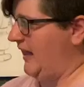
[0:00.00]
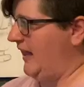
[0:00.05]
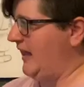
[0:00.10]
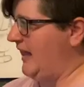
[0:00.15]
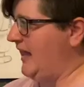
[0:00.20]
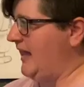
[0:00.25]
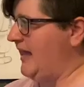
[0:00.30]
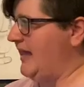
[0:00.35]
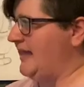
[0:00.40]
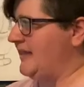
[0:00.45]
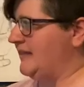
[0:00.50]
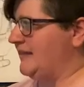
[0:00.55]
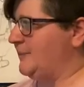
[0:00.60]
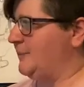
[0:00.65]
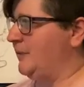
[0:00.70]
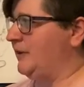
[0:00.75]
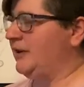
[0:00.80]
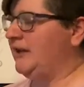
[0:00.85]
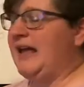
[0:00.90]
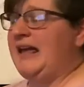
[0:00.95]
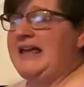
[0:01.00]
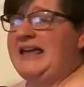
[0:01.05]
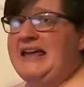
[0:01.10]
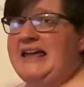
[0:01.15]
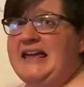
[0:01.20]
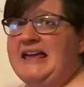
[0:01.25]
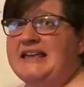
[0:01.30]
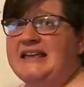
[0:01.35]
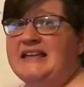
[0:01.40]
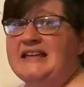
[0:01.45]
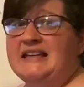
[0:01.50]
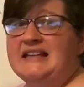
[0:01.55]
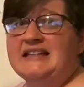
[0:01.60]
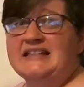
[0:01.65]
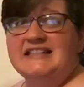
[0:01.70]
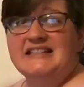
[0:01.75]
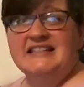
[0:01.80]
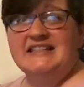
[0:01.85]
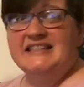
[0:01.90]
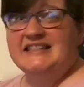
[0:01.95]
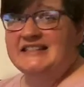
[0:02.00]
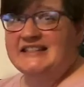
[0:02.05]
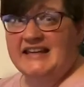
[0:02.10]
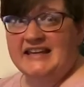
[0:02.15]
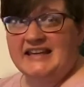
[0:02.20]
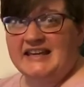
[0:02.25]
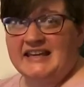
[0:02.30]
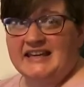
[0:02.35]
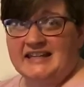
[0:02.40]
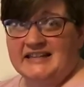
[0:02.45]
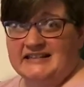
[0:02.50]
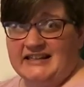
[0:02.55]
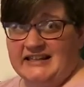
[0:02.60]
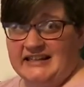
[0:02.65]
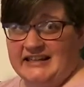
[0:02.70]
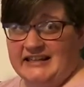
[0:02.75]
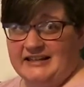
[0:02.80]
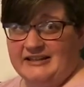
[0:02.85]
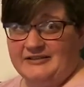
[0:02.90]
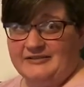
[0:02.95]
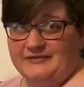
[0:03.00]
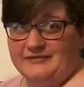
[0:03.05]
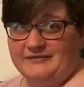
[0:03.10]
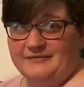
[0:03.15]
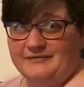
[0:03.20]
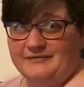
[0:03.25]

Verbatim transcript: he is playing singingly.